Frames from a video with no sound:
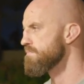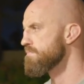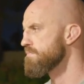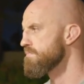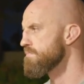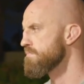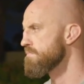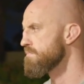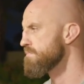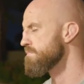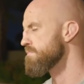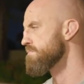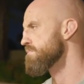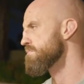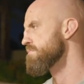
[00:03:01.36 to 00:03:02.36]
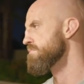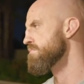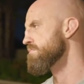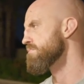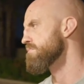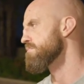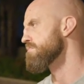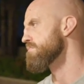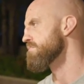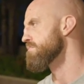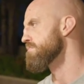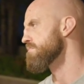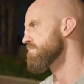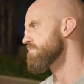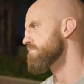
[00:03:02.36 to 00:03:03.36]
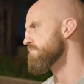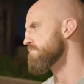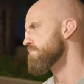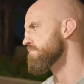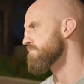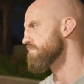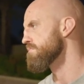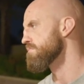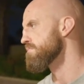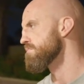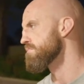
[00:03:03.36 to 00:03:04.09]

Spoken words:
(silent)